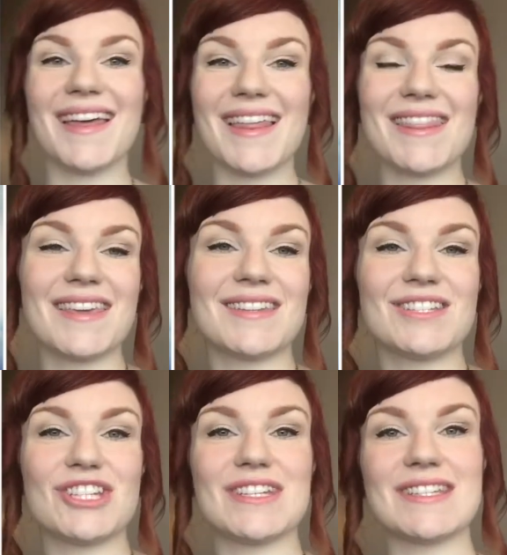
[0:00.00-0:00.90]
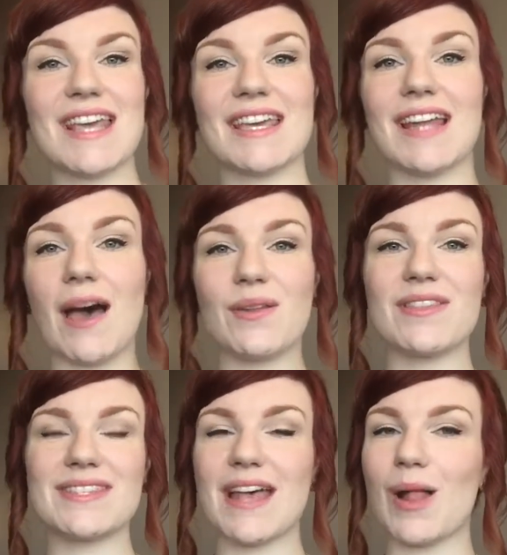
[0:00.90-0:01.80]
And then she is taken out of
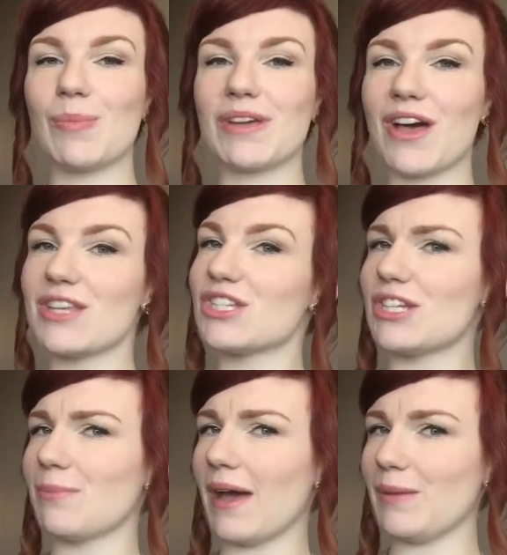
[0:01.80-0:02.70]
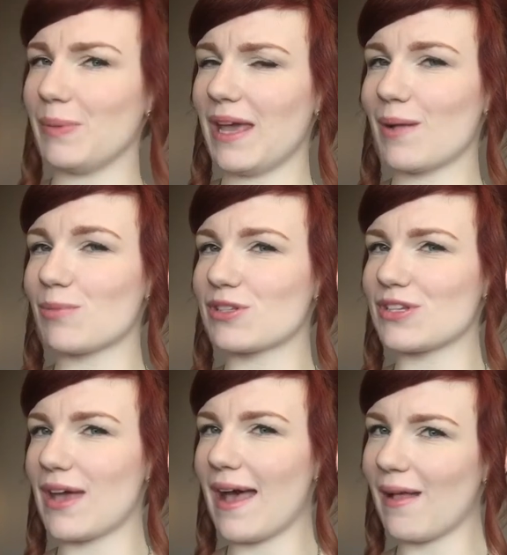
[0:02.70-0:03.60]
the cell because she might be able
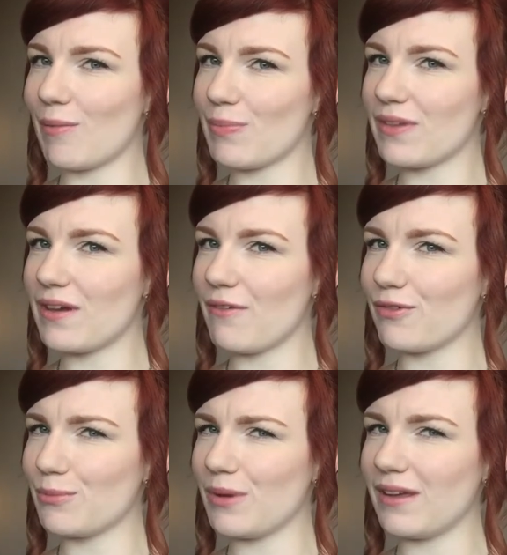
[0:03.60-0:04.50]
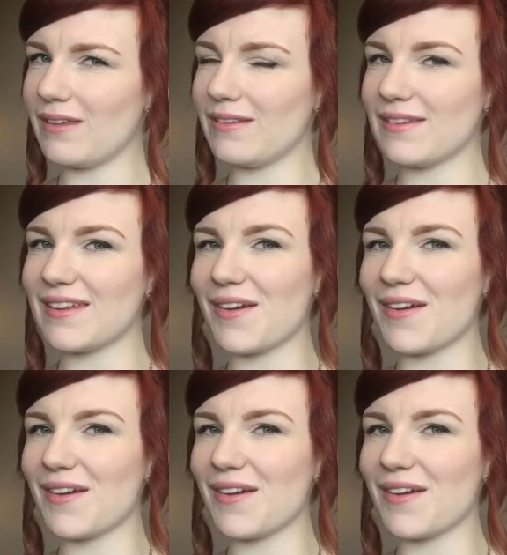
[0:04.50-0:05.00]
to help the government